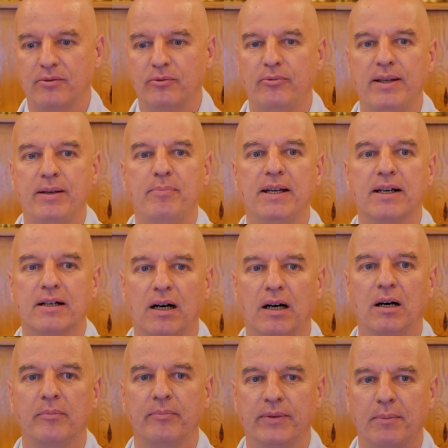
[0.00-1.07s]
we
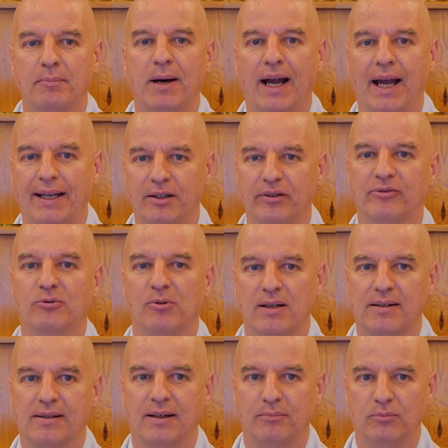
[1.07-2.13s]
become the mind of
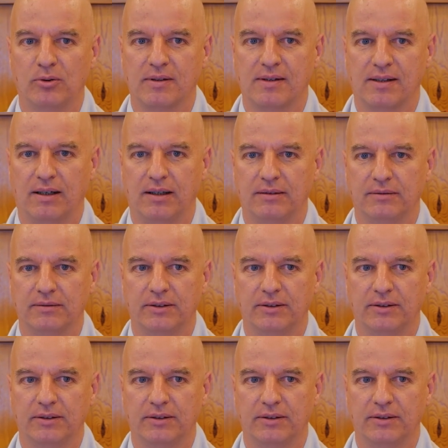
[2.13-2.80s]
Kwanseum Bosal.